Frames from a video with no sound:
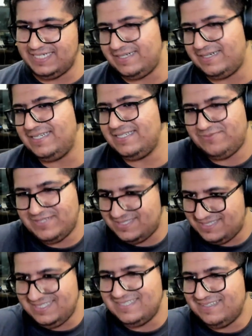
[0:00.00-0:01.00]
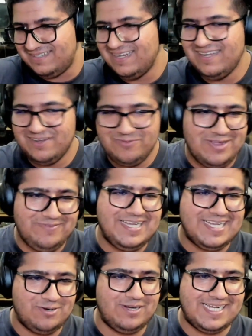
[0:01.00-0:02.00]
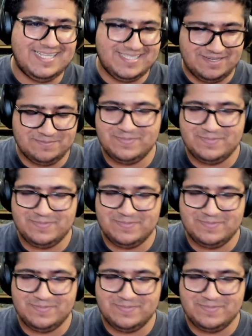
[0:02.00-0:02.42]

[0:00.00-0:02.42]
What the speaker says: at least once a year where we can all catch up.